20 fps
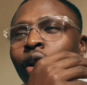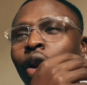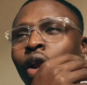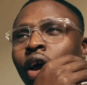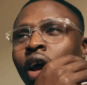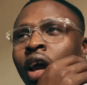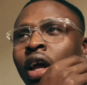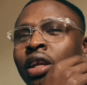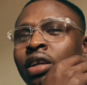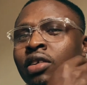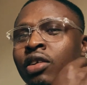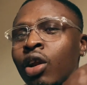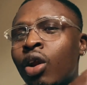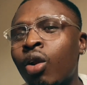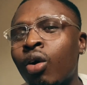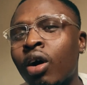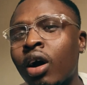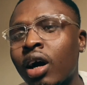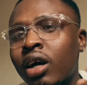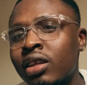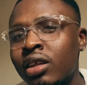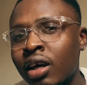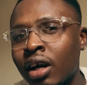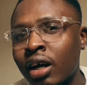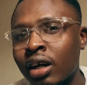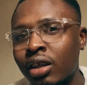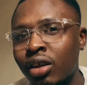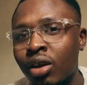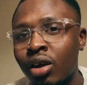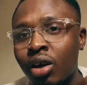anything longer
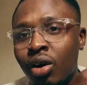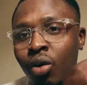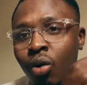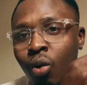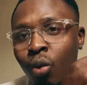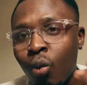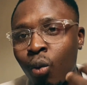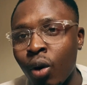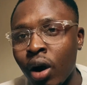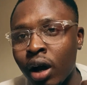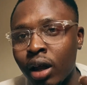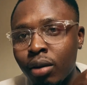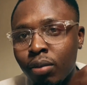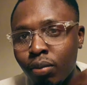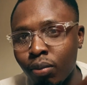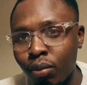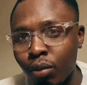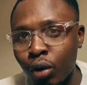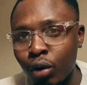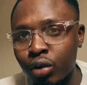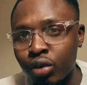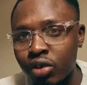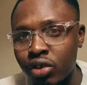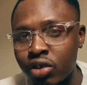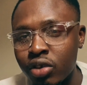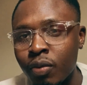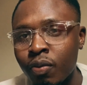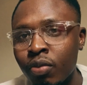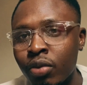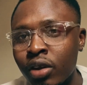than 1
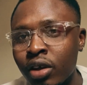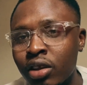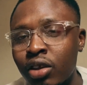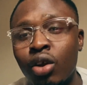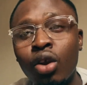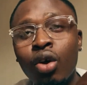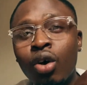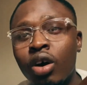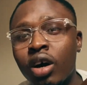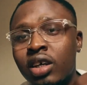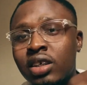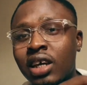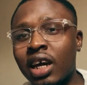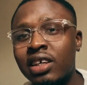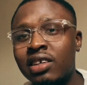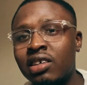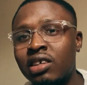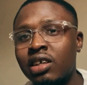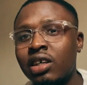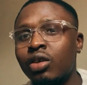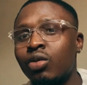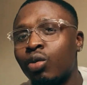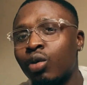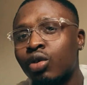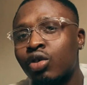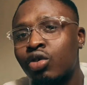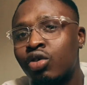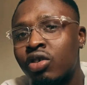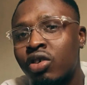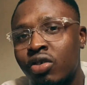month. The longest I stayed
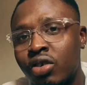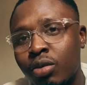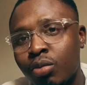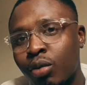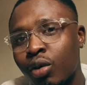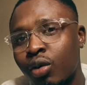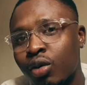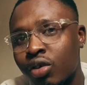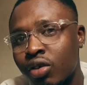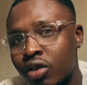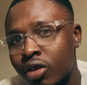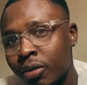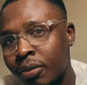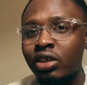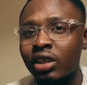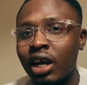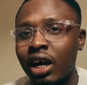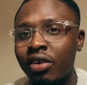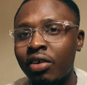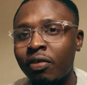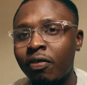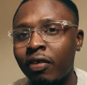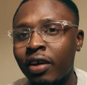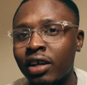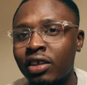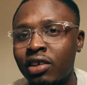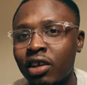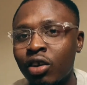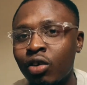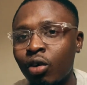was 3 months. That
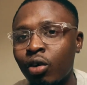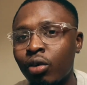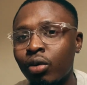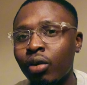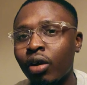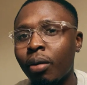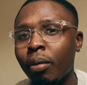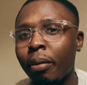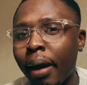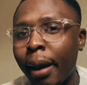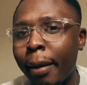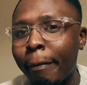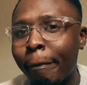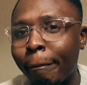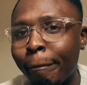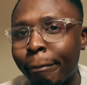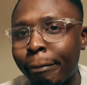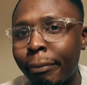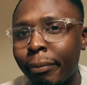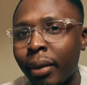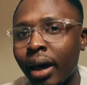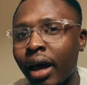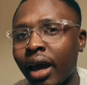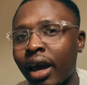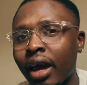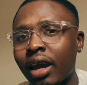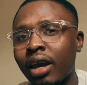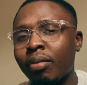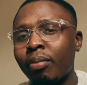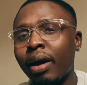reflected on my
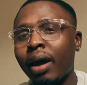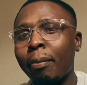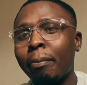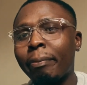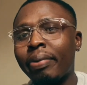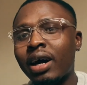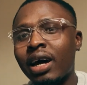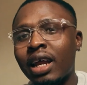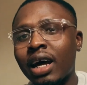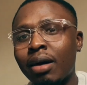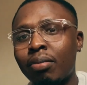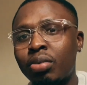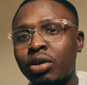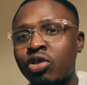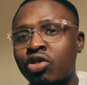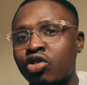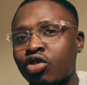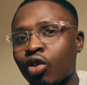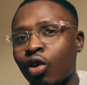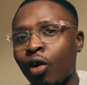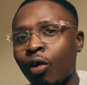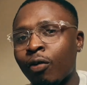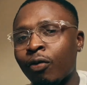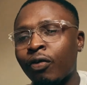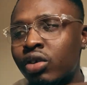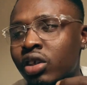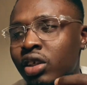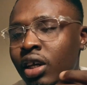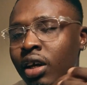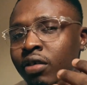bad habits of
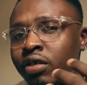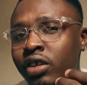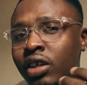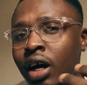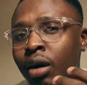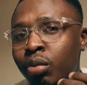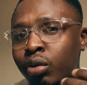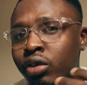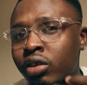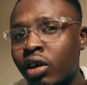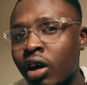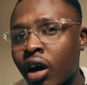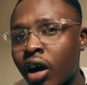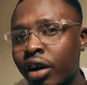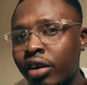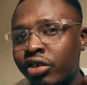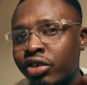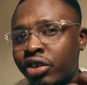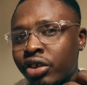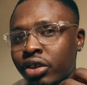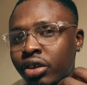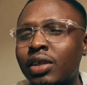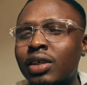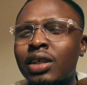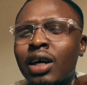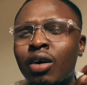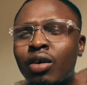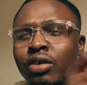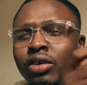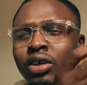self-sabotaging, and
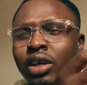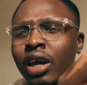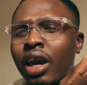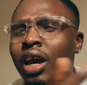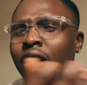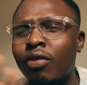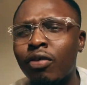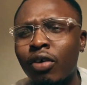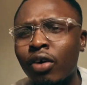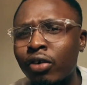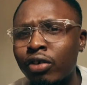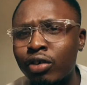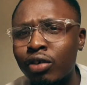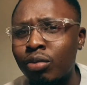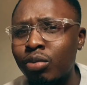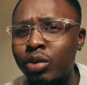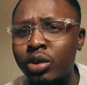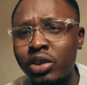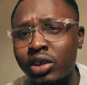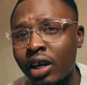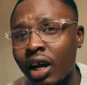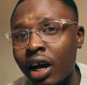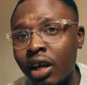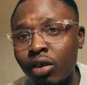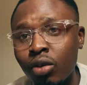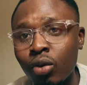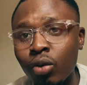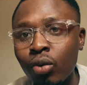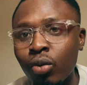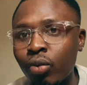I was scared for some reason. I had
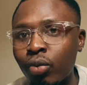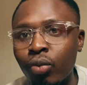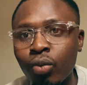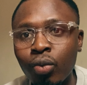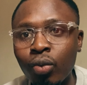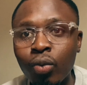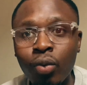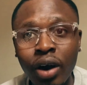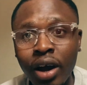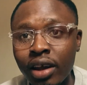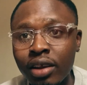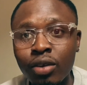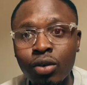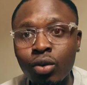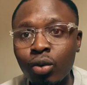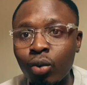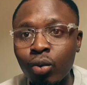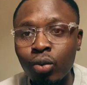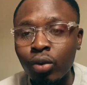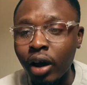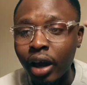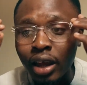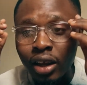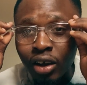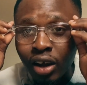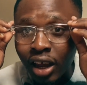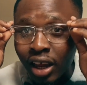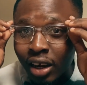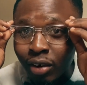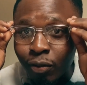no I
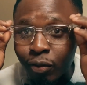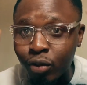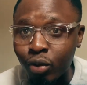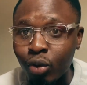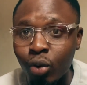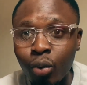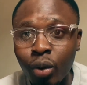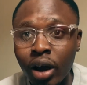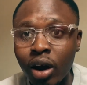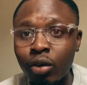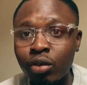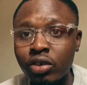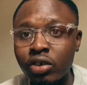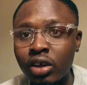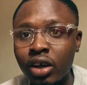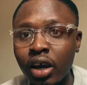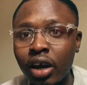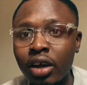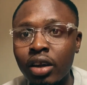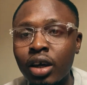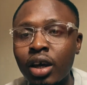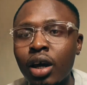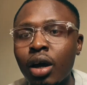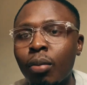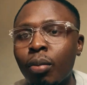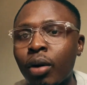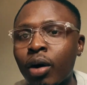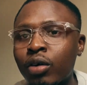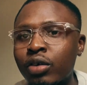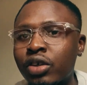can't even know why I was scared,
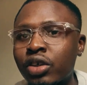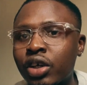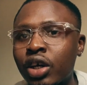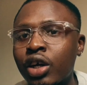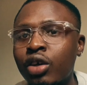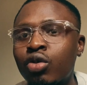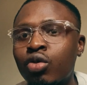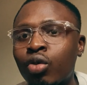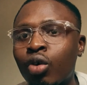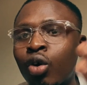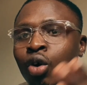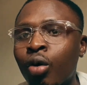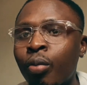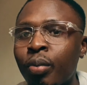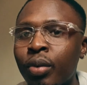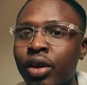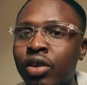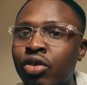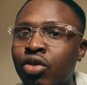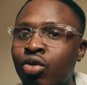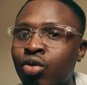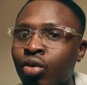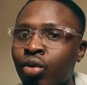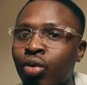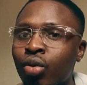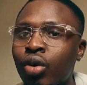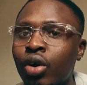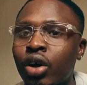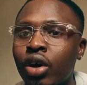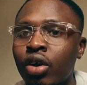but I was scared to commit
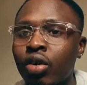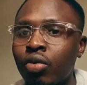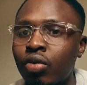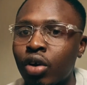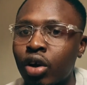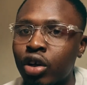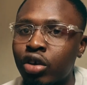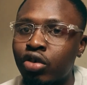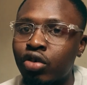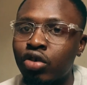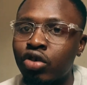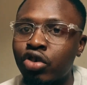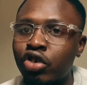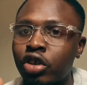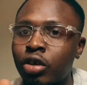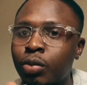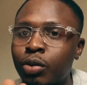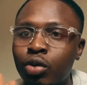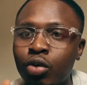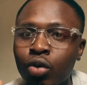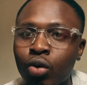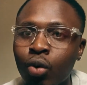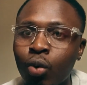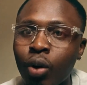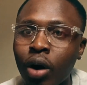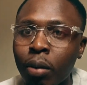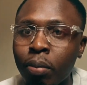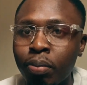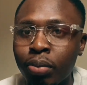to a relationship to one